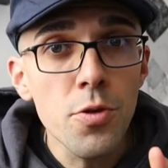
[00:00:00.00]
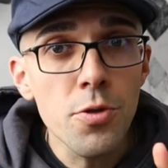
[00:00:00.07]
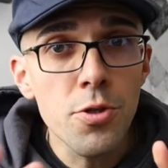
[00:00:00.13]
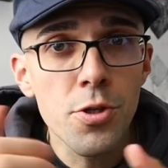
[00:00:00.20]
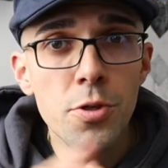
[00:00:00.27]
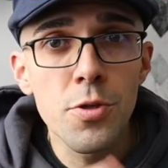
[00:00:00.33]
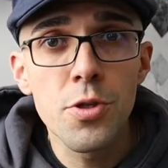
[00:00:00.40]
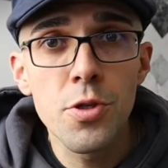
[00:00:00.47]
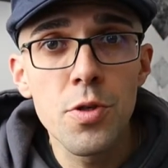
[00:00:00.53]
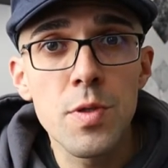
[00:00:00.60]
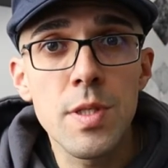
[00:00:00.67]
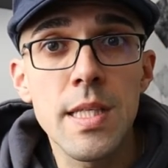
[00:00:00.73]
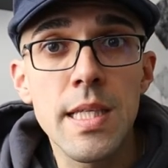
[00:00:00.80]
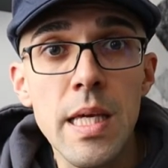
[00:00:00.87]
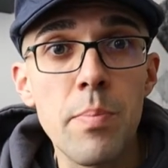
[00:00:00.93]
should
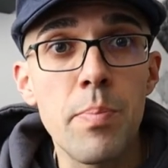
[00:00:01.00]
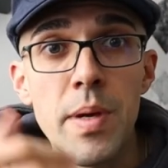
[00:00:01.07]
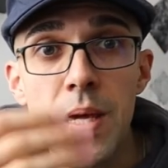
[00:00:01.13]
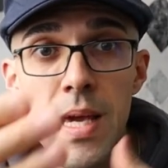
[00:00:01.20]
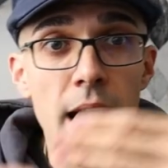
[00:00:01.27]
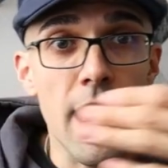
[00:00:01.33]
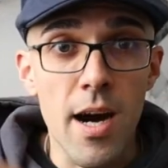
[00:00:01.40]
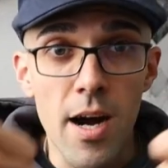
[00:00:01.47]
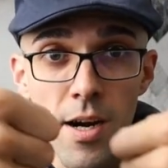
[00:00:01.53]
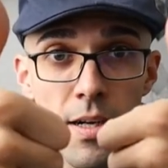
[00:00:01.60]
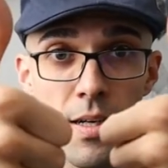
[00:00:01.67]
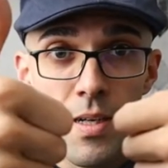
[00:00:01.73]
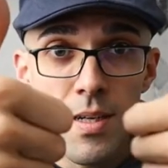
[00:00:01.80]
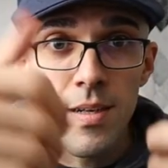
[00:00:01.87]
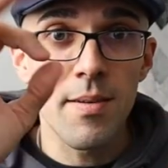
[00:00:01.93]
use
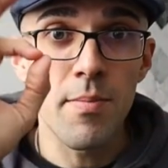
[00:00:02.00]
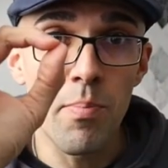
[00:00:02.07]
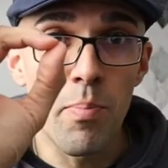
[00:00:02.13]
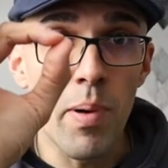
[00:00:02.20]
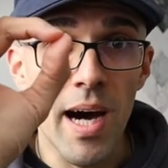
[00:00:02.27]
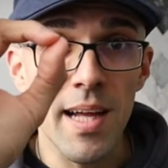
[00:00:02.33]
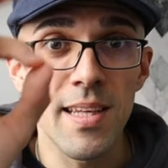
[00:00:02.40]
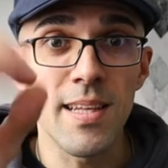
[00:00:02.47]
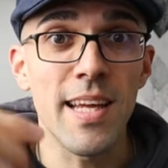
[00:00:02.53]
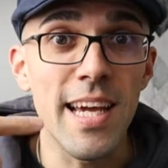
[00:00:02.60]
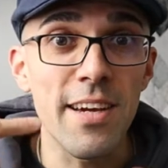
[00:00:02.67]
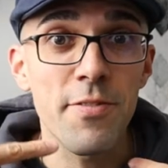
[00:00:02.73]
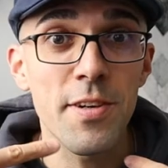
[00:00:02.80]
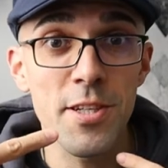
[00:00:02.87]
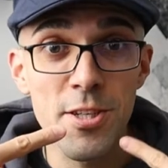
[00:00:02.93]
TPR, body
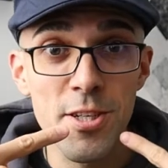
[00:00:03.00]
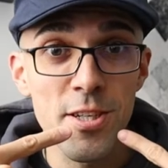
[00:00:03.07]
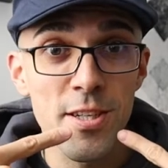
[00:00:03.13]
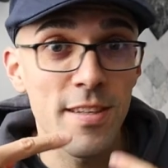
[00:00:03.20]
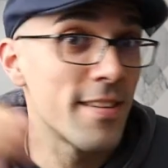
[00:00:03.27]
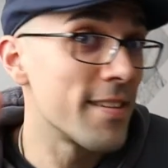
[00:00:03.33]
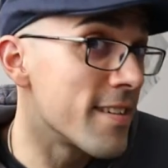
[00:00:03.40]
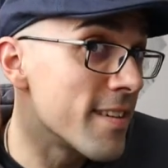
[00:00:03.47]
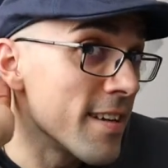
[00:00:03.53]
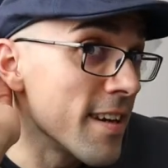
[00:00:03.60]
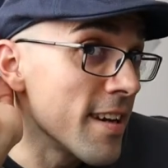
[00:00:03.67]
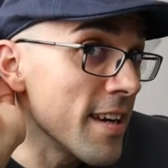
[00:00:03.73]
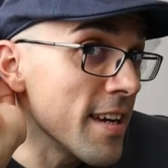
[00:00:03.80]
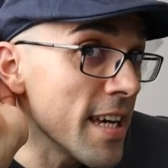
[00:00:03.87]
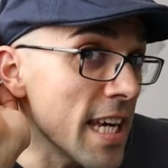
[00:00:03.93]
language,
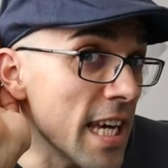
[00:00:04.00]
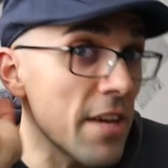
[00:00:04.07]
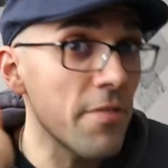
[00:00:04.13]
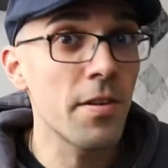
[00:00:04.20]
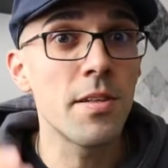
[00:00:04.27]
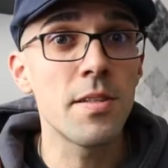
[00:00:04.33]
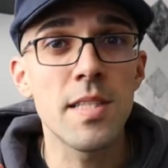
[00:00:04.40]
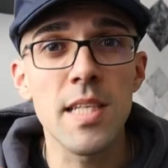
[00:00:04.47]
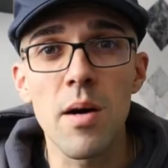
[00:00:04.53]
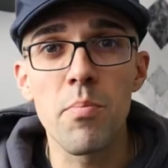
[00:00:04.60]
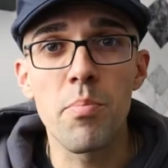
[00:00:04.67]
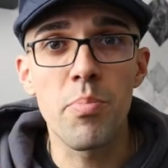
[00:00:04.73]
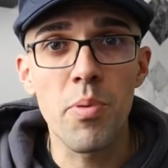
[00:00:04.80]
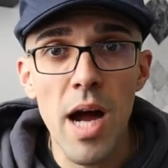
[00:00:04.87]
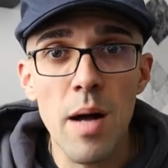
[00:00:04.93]
even
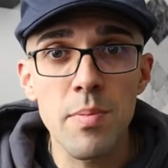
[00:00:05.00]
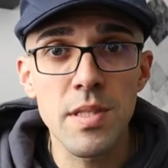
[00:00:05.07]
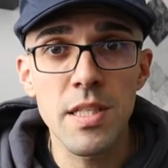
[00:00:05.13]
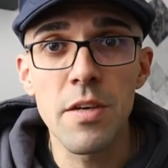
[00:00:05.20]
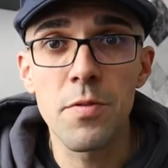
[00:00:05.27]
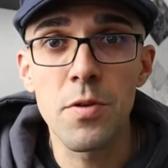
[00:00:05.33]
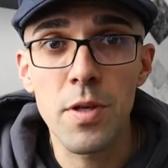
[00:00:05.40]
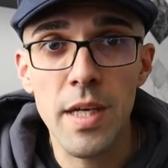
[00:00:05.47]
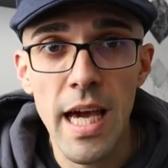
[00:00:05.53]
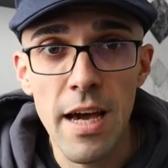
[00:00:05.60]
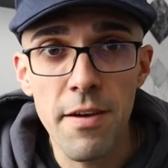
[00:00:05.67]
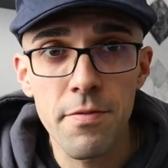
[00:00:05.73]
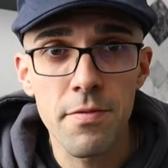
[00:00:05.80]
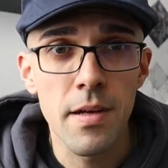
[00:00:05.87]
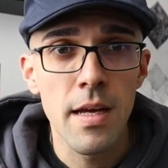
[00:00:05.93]
some props if you
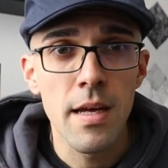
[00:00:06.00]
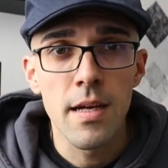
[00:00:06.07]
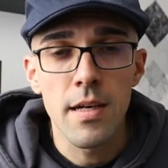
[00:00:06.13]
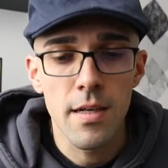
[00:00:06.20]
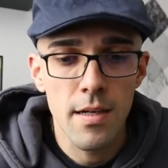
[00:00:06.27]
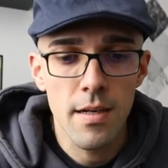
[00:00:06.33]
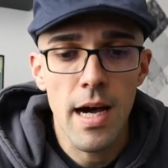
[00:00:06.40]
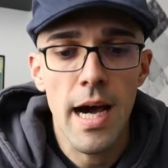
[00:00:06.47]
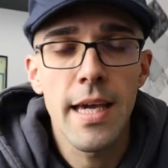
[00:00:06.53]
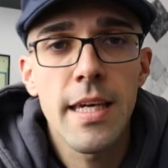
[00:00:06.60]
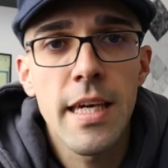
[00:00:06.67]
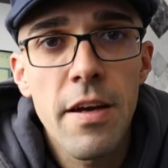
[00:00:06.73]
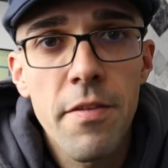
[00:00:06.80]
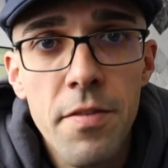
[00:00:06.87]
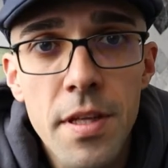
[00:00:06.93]
have. I
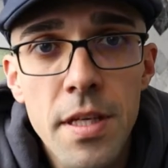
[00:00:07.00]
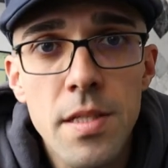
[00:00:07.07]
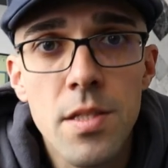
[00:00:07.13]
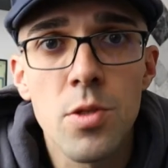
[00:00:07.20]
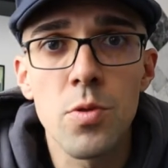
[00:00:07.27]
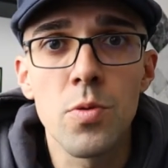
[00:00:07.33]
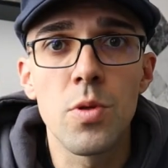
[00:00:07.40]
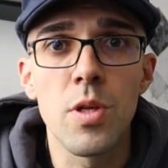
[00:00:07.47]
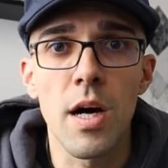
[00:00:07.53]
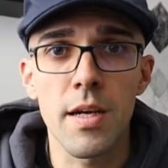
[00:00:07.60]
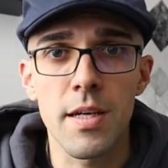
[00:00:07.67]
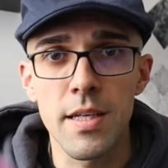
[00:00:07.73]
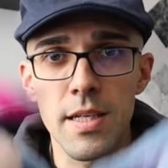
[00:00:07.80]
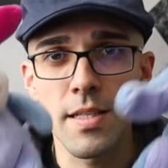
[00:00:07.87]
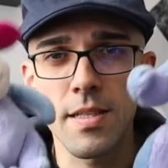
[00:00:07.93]
have these two
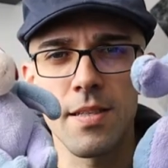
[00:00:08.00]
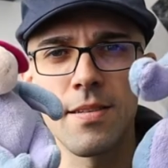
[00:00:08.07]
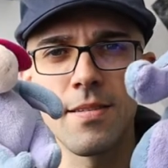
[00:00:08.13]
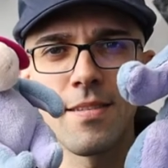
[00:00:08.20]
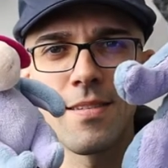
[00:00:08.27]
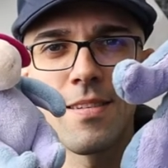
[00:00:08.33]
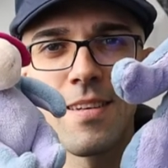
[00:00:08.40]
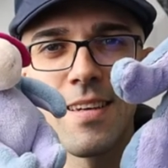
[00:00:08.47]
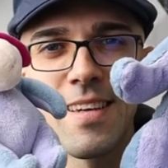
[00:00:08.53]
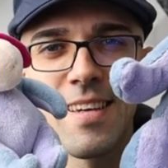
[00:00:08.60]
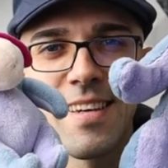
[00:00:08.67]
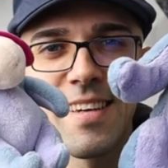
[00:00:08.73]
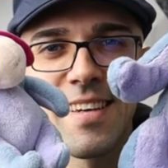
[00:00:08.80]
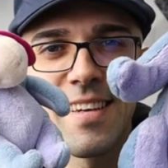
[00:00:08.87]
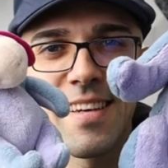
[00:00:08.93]
donkeys
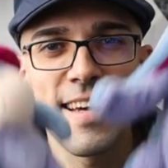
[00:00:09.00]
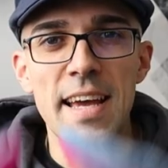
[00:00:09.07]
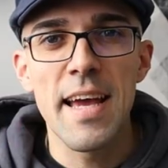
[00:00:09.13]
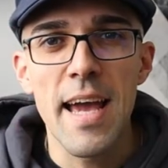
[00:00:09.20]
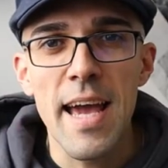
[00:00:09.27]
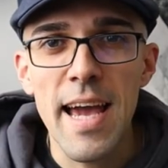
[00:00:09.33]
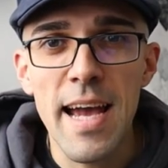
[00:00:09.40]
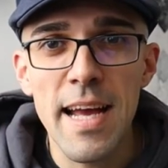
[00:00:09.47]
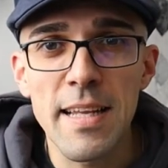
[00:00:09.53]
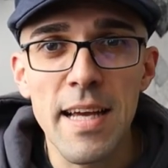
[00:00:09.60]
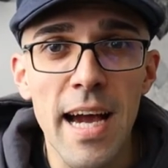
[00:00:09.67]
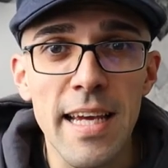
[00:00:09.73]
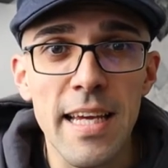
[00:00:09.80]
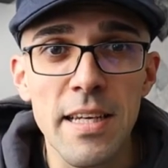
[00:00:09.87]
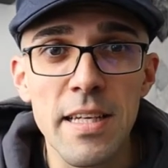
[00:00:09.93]
and
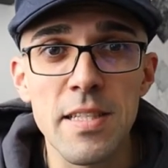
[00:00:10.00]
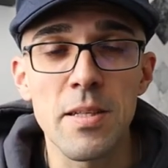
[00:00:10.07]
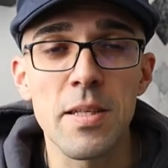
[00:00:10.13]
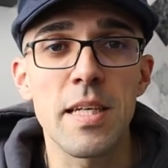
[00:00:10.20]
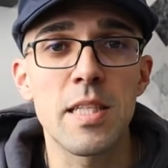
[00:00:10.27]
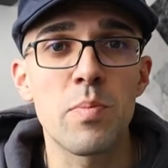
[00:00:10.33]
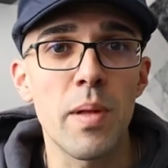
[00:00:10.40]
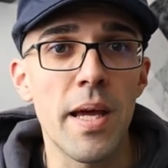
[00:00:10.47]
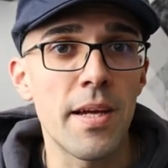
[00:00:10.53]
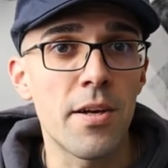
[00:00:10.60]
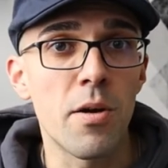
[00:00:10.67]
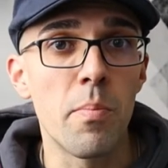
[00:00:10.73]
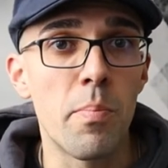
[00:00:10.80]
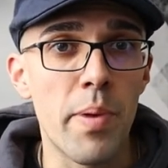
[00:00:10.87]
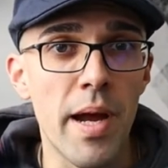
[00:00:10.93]
I can easily explain
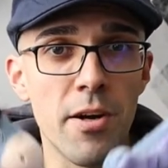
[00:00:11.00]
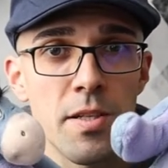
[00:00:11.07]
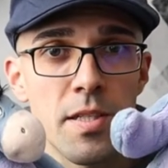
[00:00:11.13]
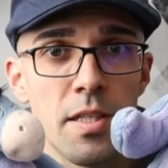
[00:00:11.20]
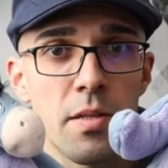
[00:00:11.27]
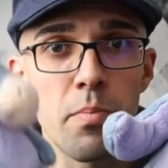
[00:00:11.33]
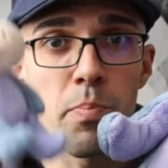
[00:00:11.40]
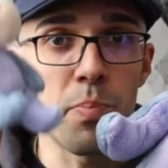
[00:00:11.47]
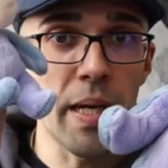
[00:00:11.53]
comparison